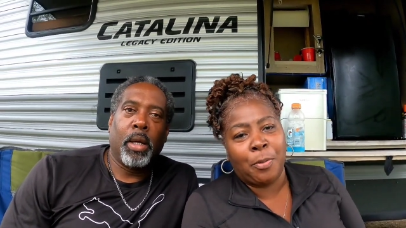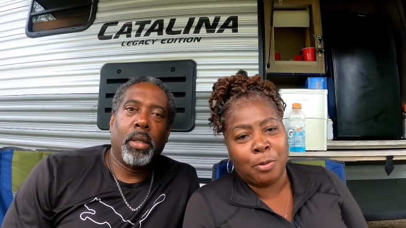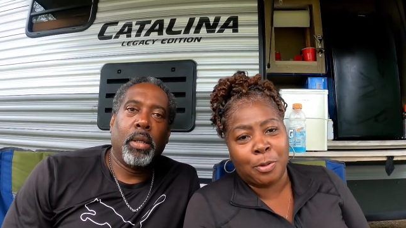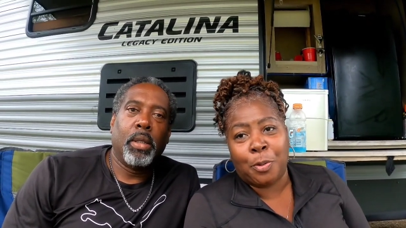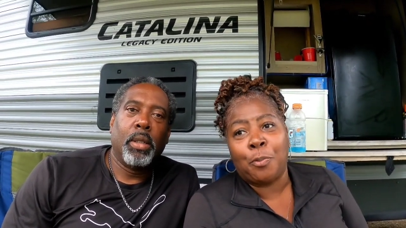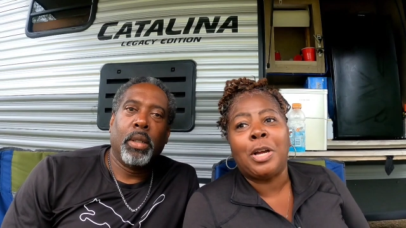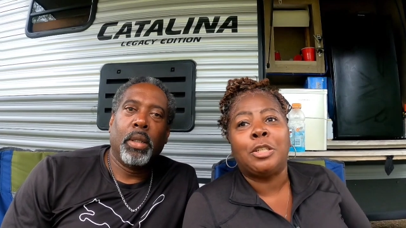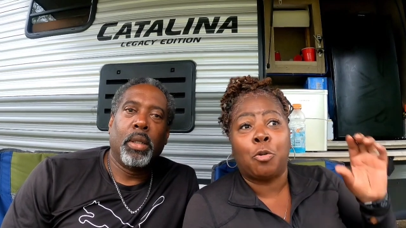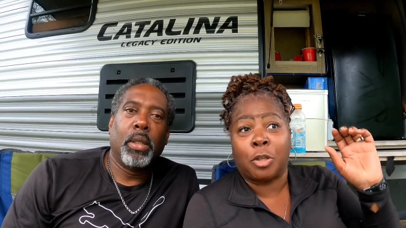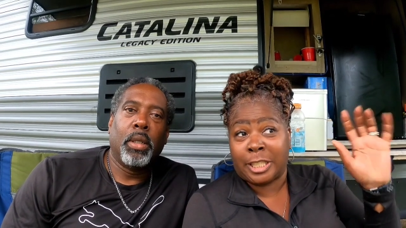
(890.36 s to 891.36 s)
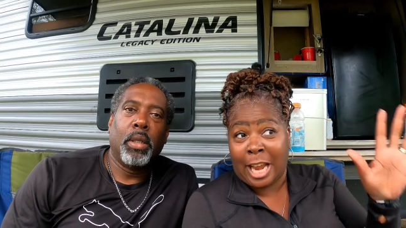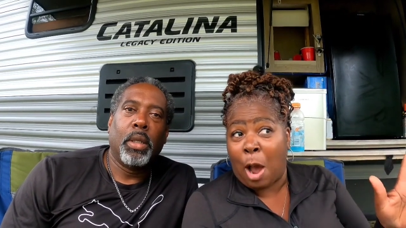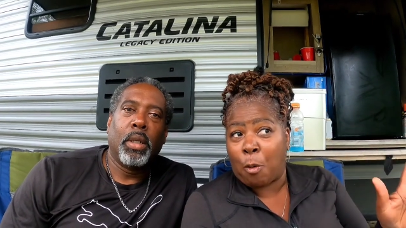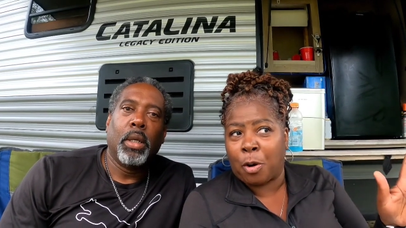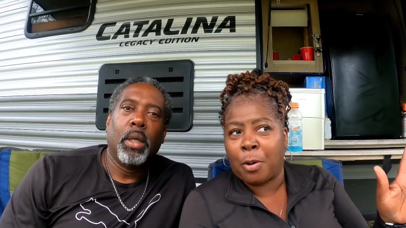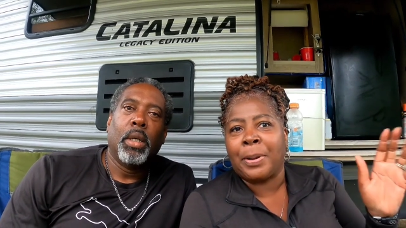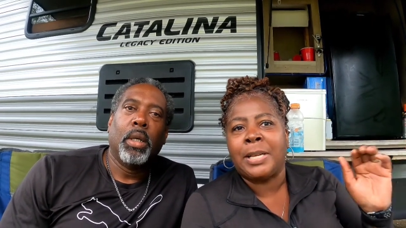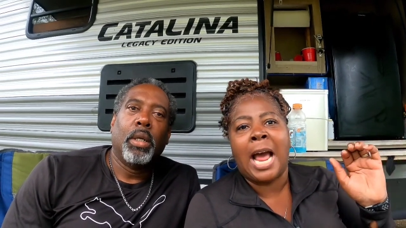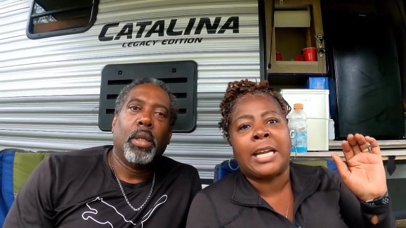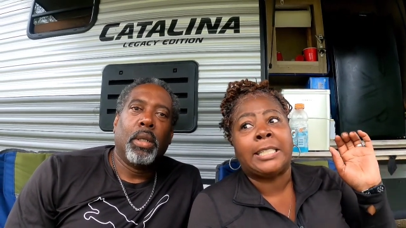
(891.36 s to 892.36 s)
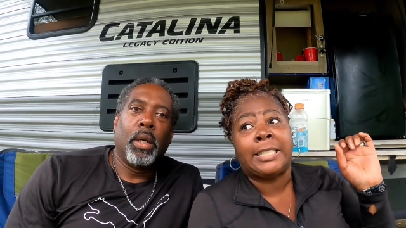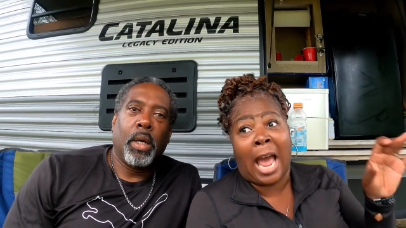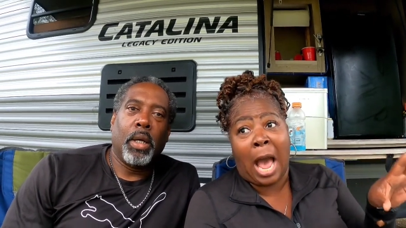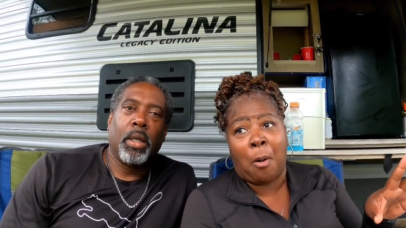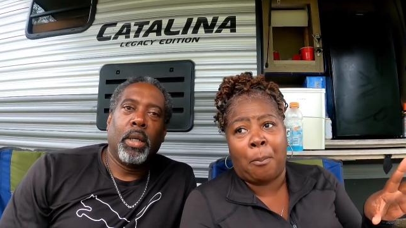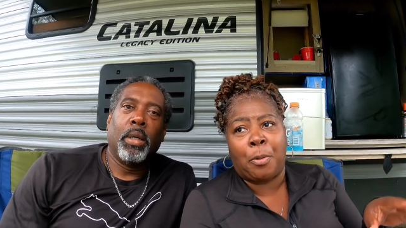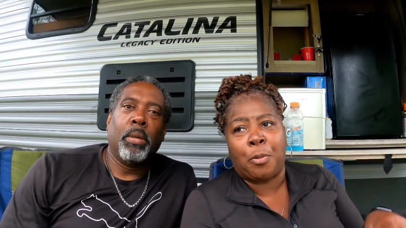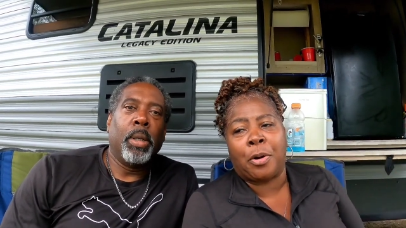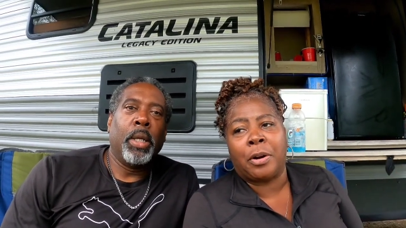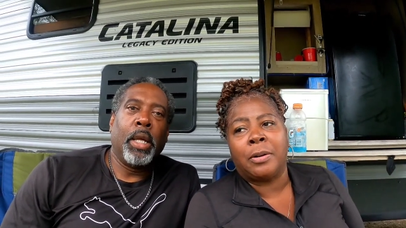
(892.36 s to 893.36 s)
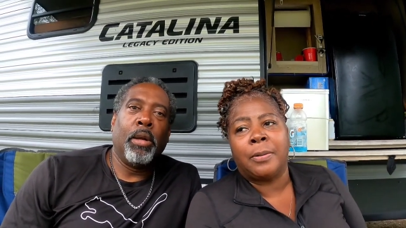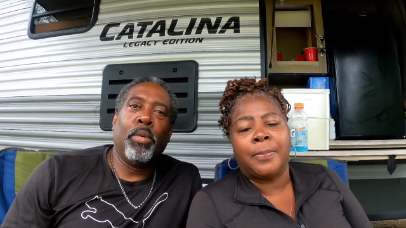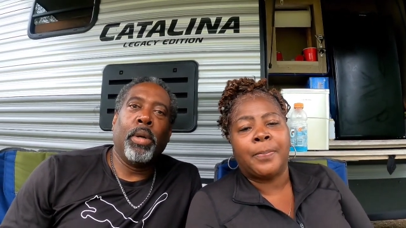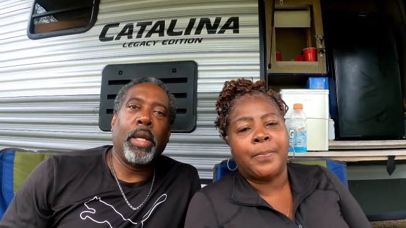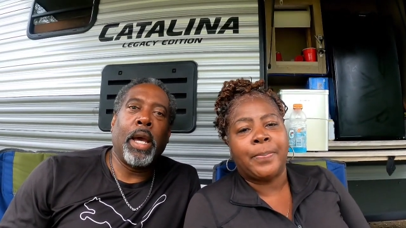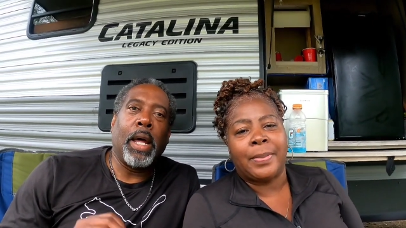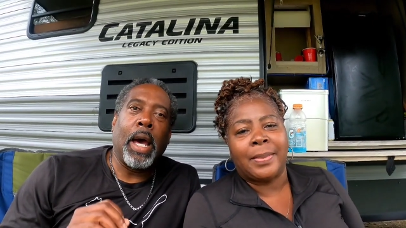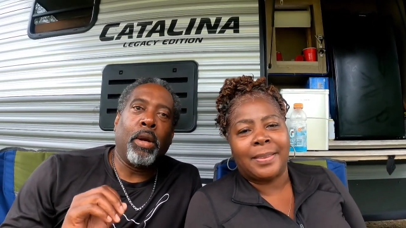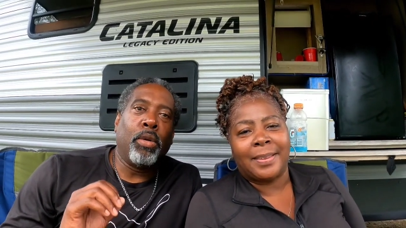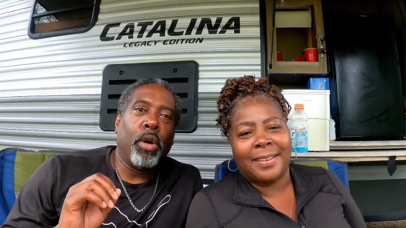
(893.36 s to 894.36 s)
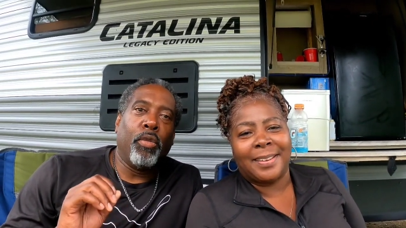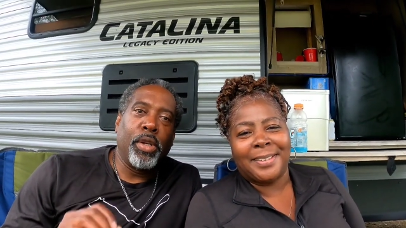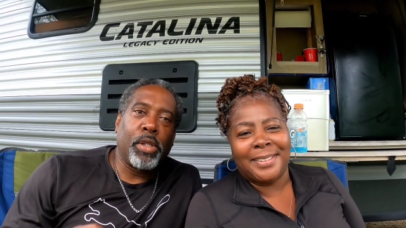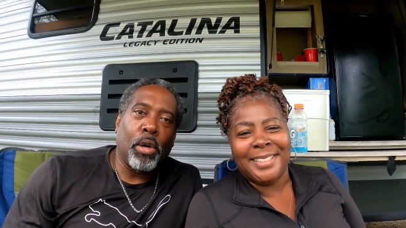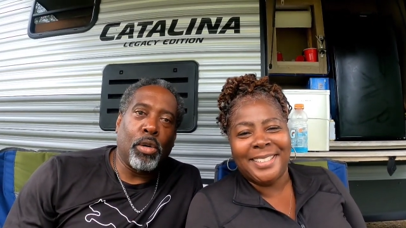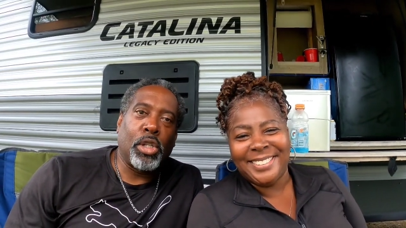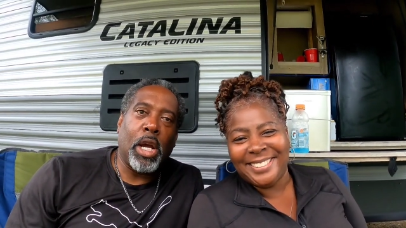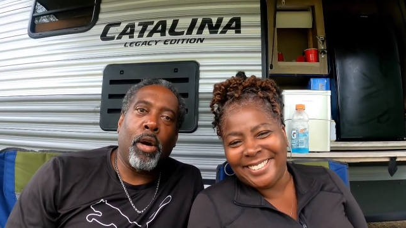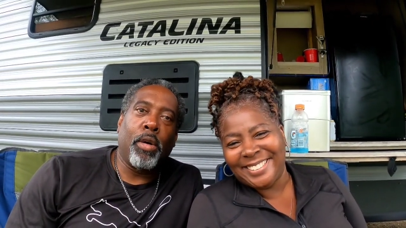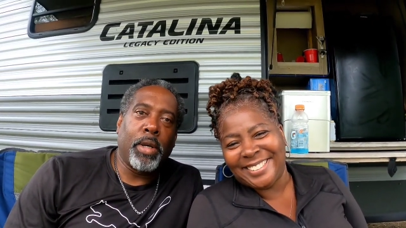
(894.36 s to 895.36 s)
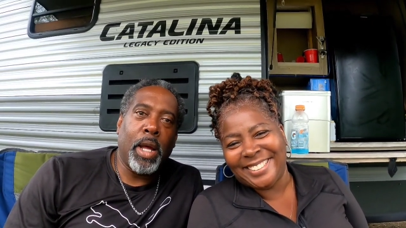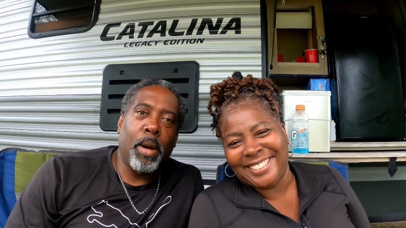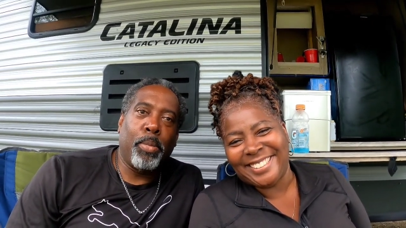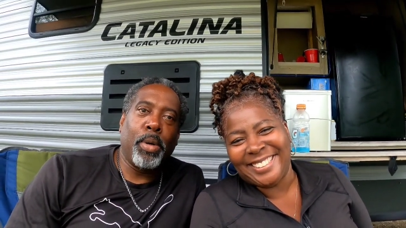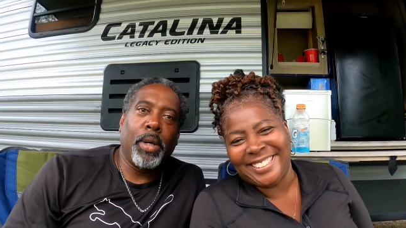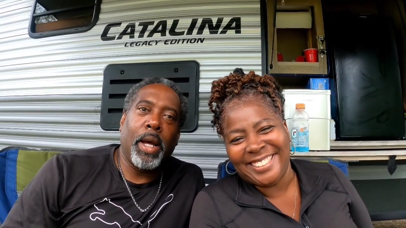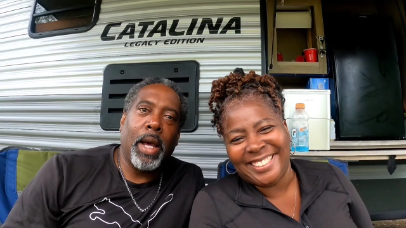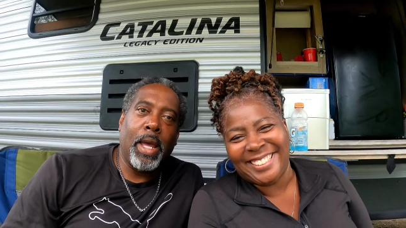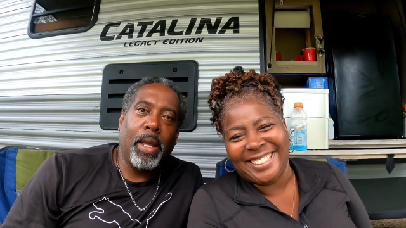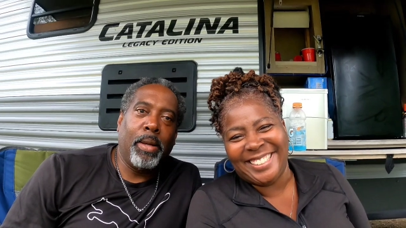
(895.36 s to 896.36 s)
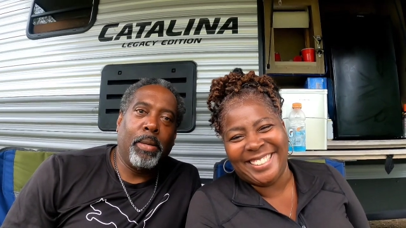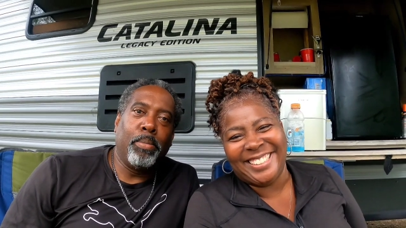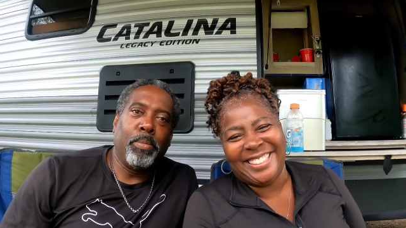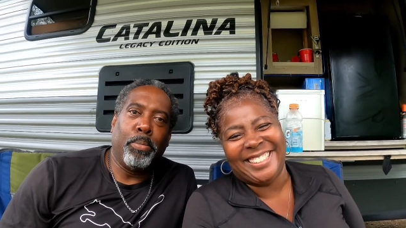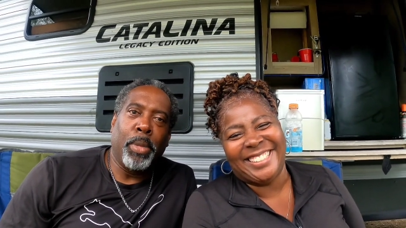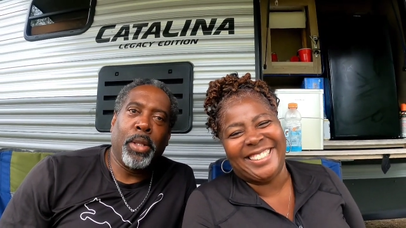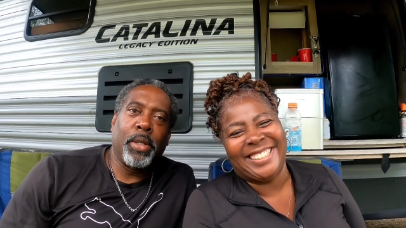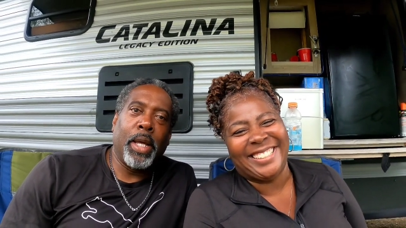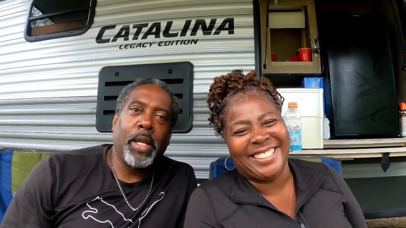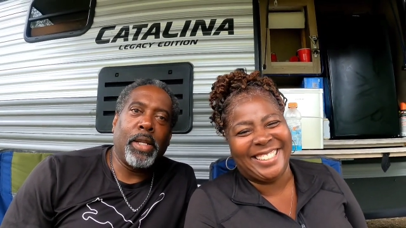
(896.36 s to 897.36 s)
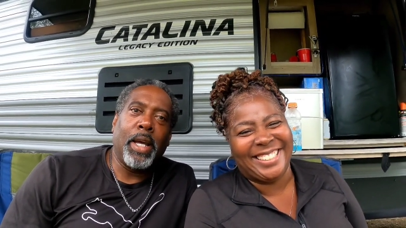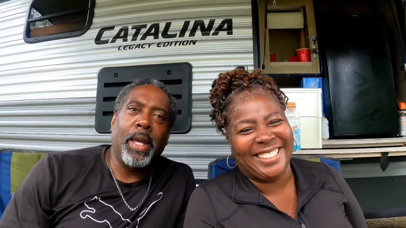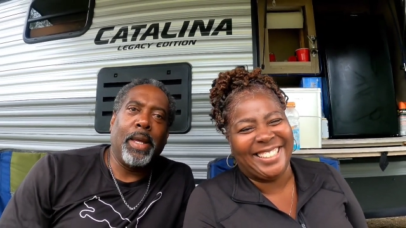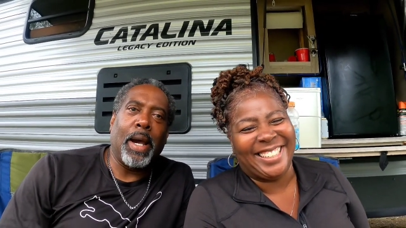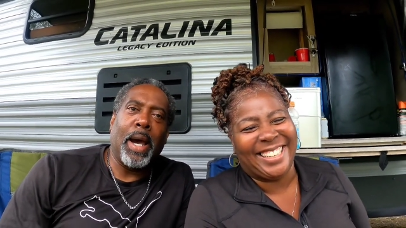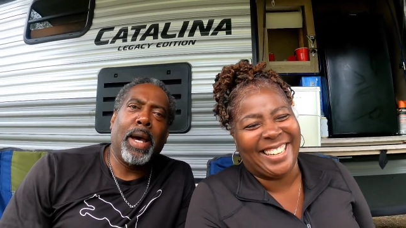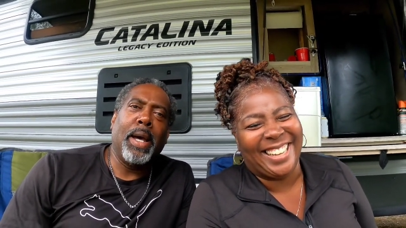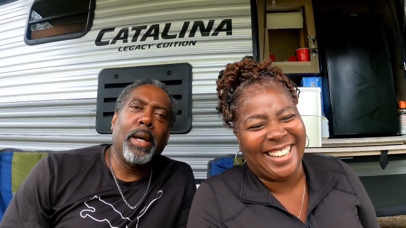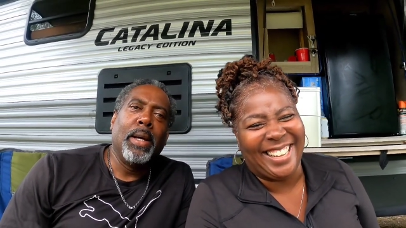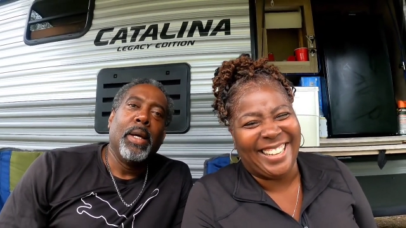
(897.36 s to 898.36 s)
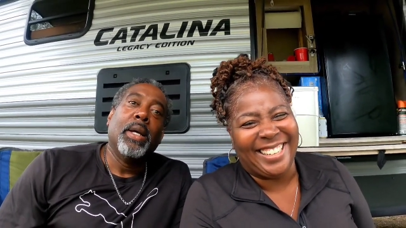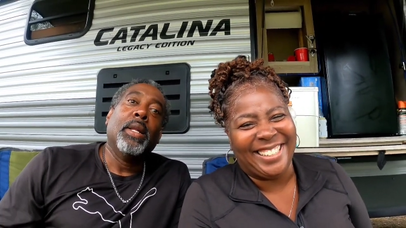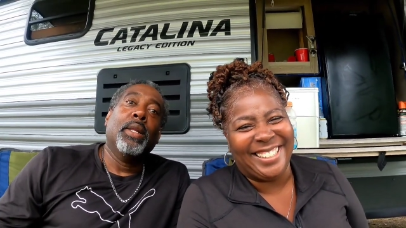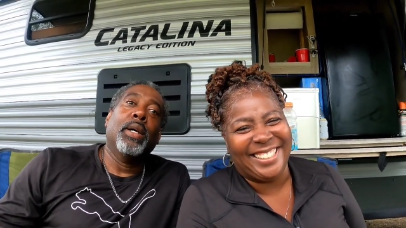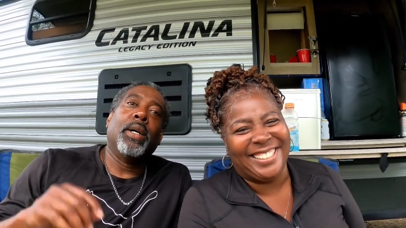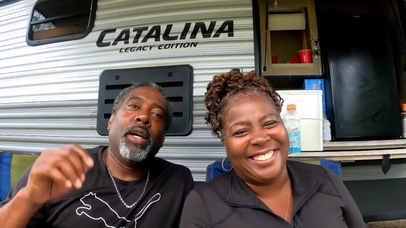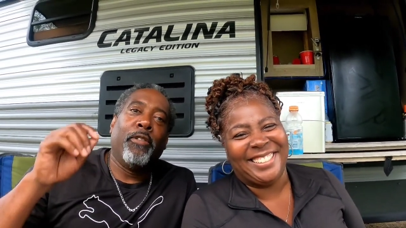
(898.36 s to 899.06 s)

Speaker 1: We won't do it. We'll do a shower, but not a yeah. downpour.
Speaker 2: Well, even with that, I don't know if it's gonna shower downpour. Nah, I ain't Mother Nature. I ain't God. Look,